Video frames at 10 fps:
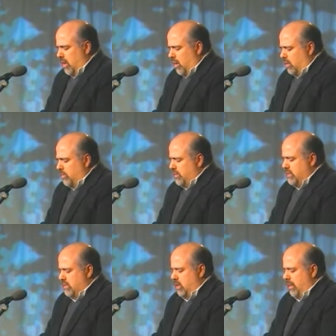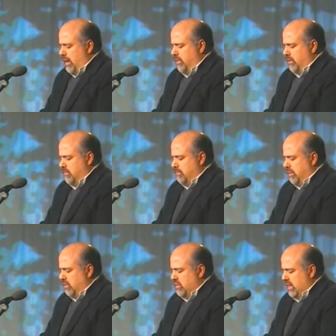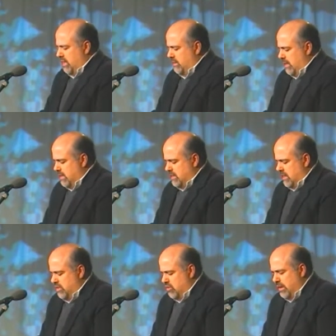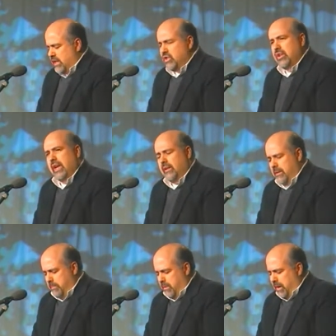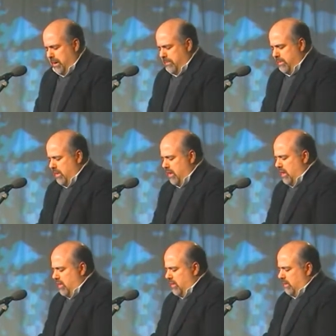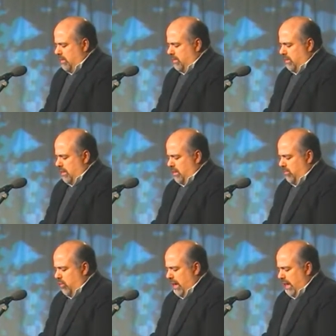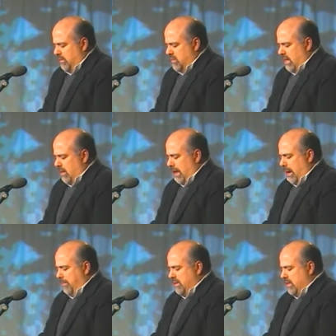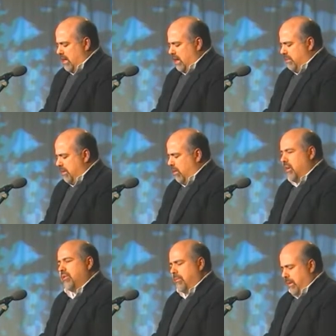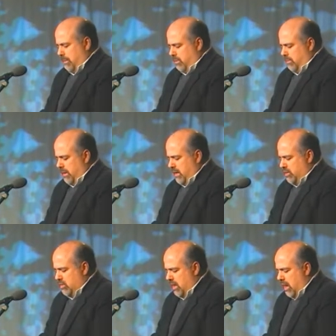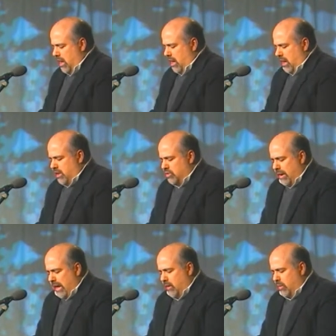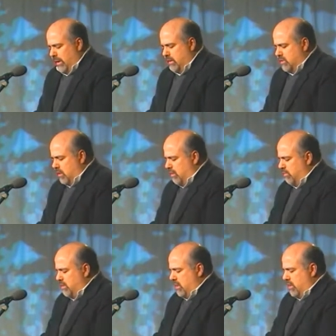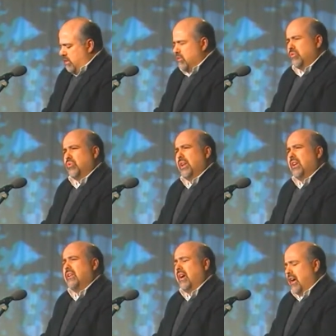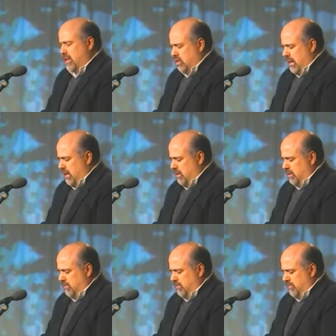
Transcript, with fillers: Old disco anthems pulsate as they stretch and limber up, the glittering of waves that lap in time along the pebbled beach, a drag queen's overdone green eyeshadow.